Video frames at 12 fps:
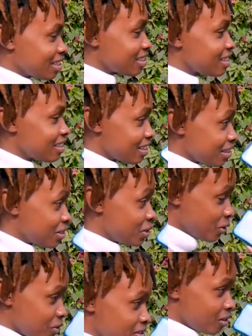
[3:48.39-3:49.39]
chances are
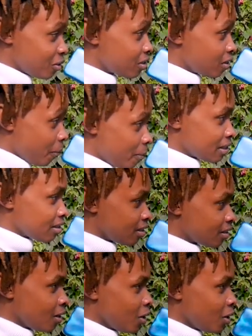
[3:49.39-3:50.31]
zero, zero, zero percent.